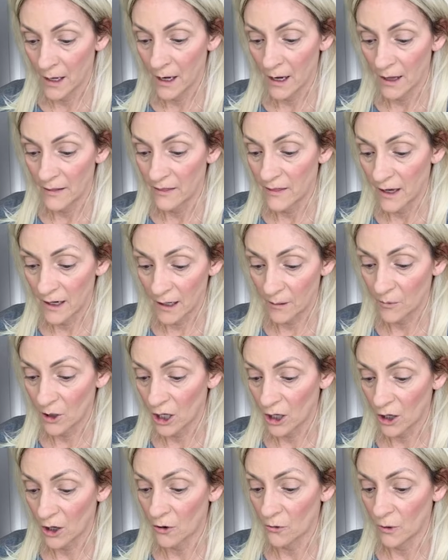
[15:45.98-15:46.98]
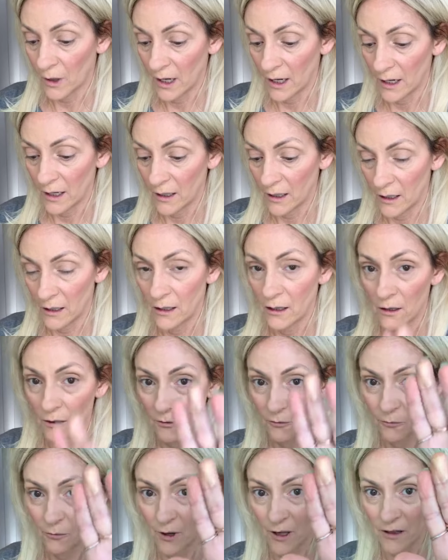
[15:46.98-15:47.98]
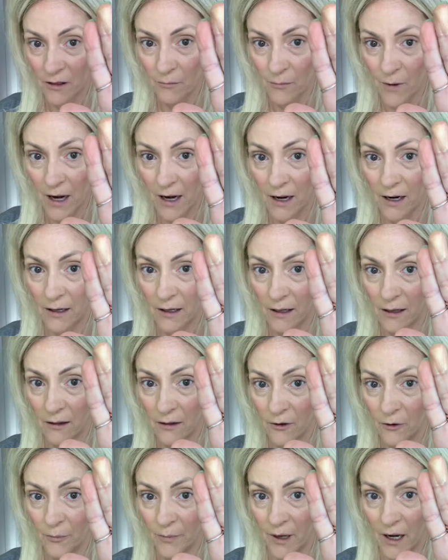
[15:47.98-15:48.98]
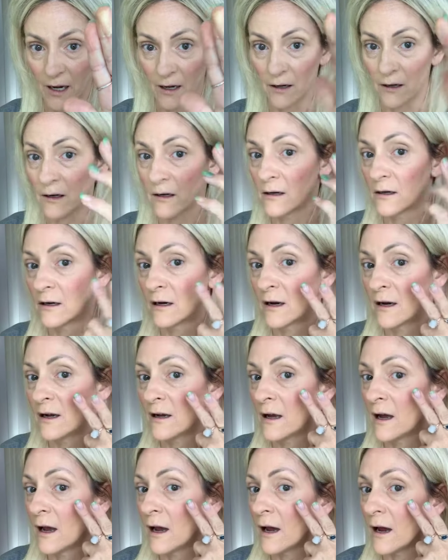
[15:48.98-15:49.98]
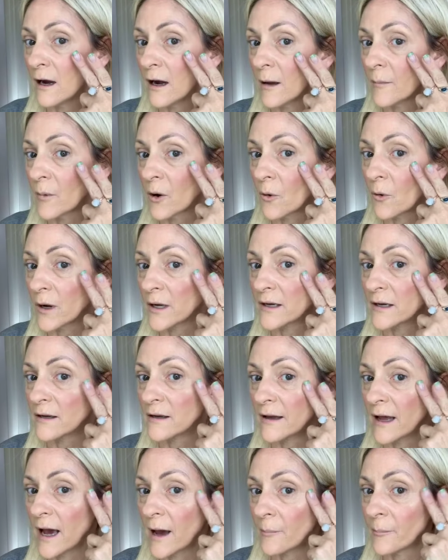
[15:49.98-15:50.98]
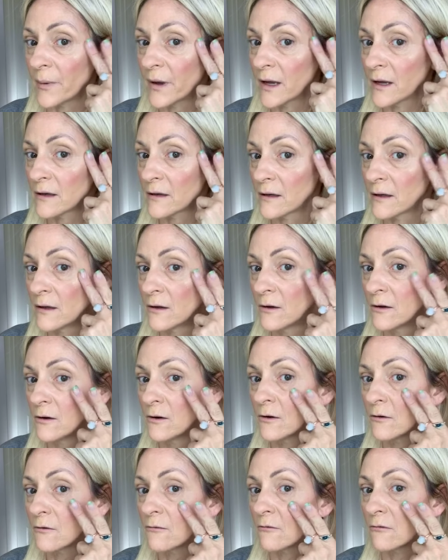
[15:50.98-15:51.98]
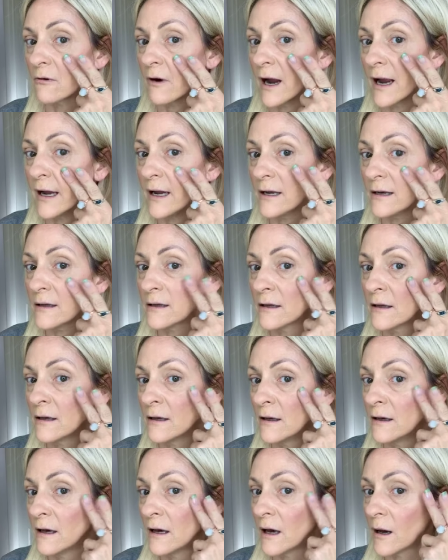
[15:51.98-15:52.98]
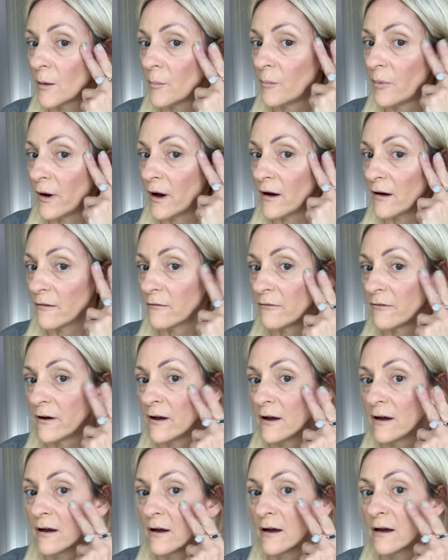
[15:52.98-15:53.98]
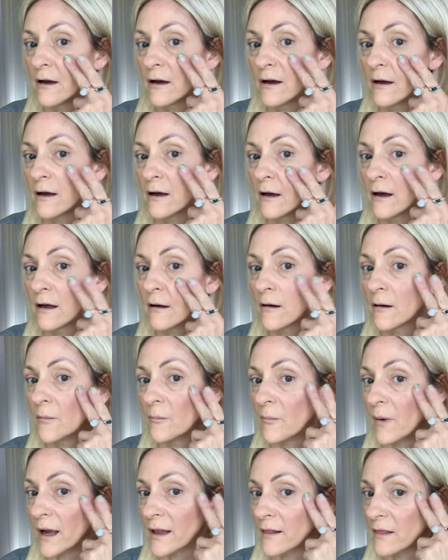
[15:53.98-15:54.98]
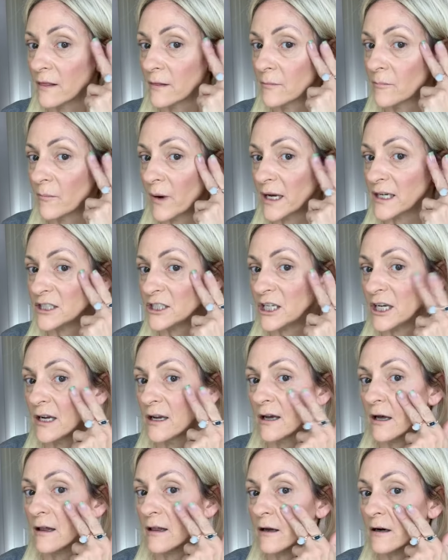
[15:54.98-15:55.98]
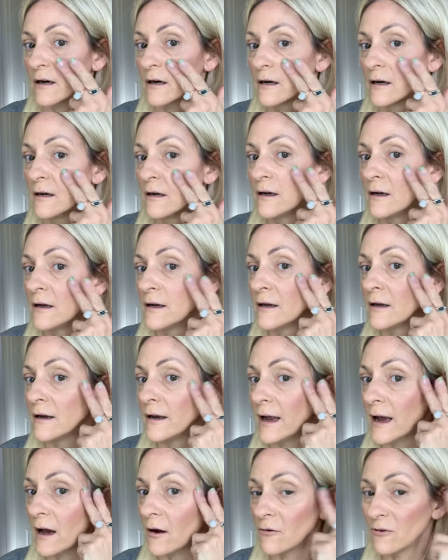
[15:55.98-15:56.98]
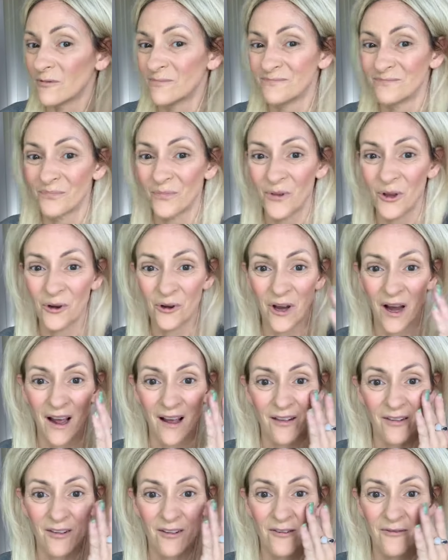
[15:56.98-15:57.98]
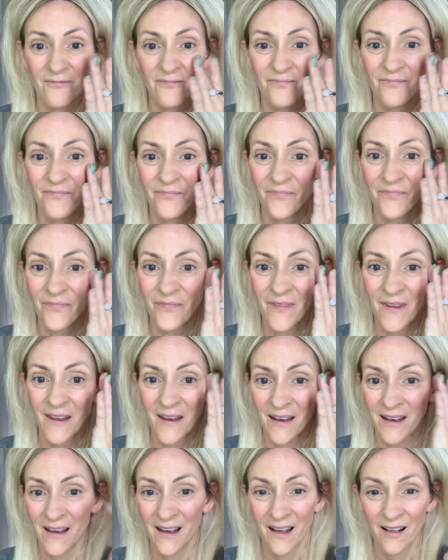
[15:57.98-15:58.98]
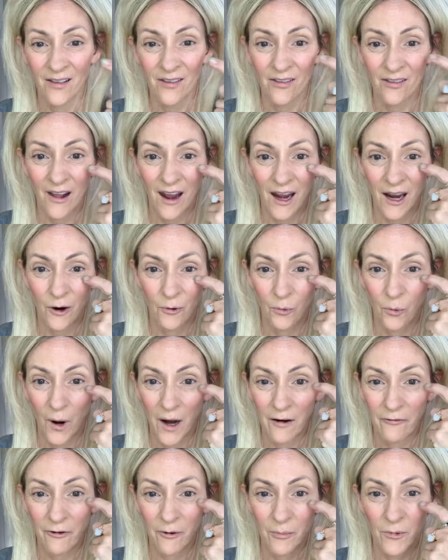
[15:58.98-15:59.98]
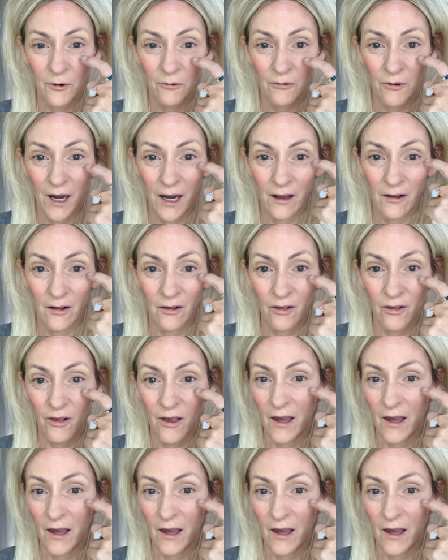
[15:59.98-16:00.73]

And then I'm gonna go in with my Honey Illuminator and I'm going to tap it right above my, my cheek color. Now, you guys, stay away from the wrinkles